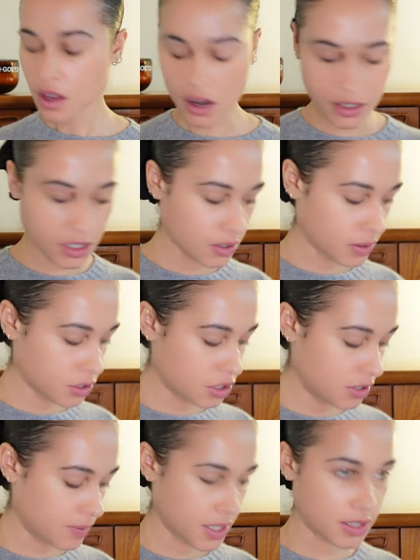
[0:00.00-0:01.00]
I don't know what to do
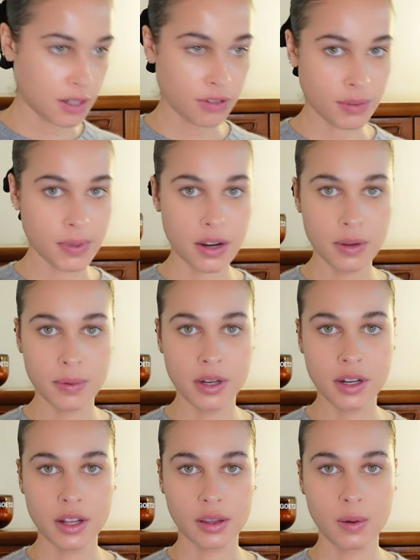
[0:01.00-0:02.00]
with myself. I'm gonna open
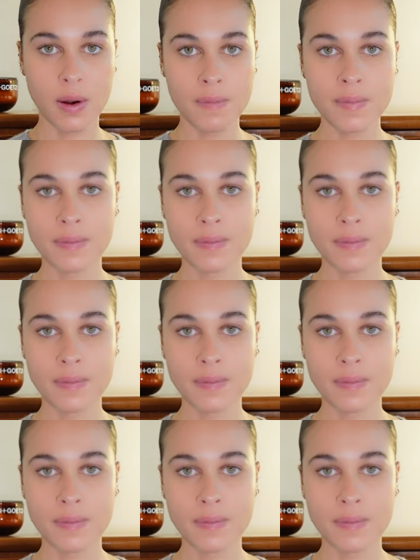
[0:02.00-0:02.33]
another one.